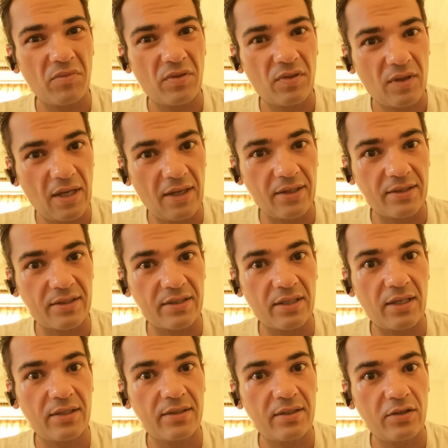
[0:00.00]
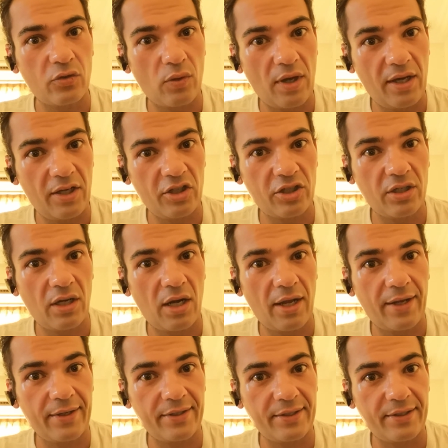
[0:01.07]
things and situation
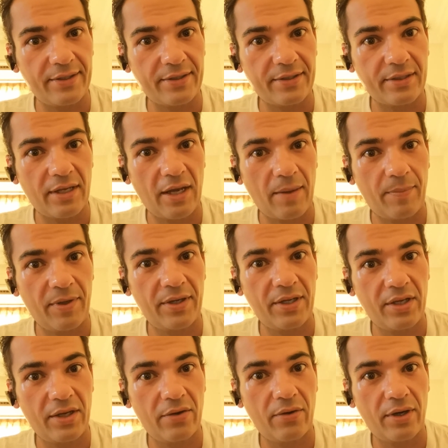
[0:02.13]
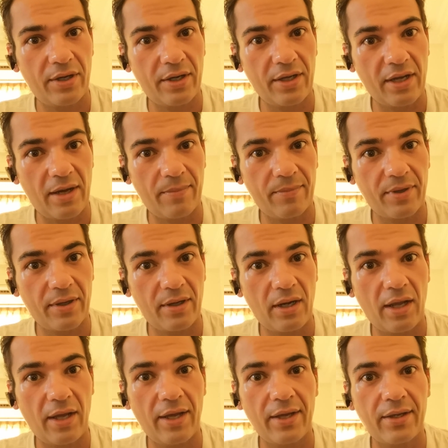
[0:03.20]
like this happen here in the Gambia,
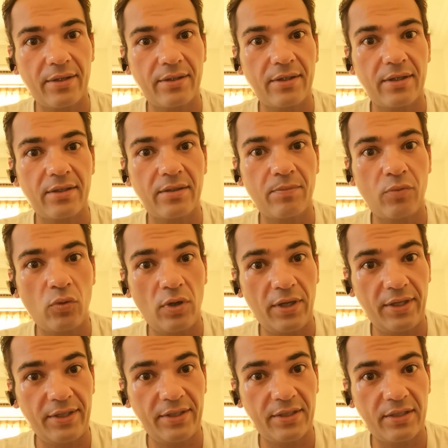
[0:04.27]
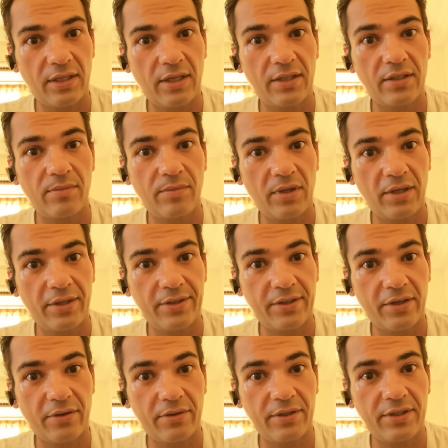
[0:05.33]
like that the police and the
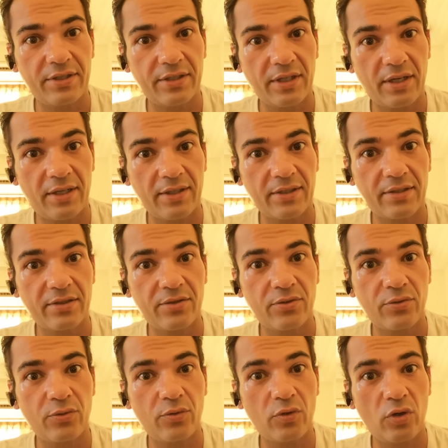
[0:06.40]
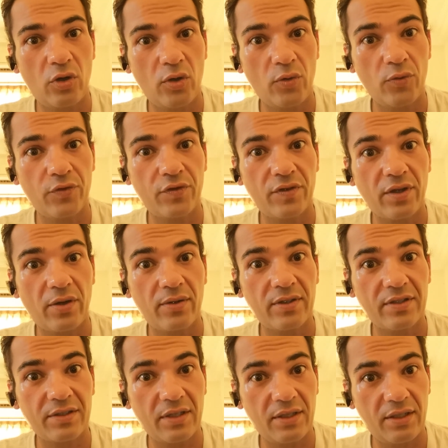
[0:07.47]
military starts to close down
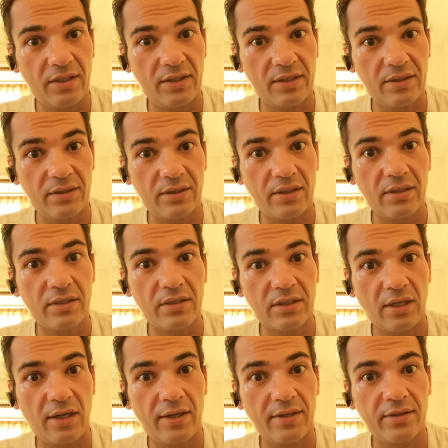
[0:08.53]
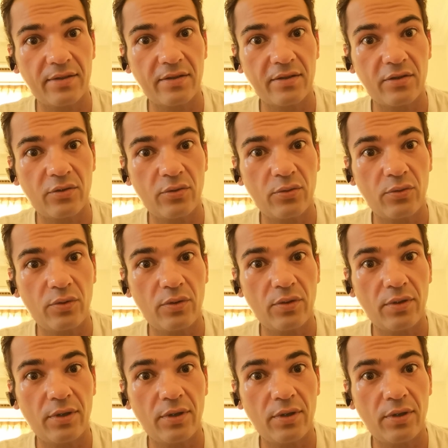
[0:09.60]
cities, starts to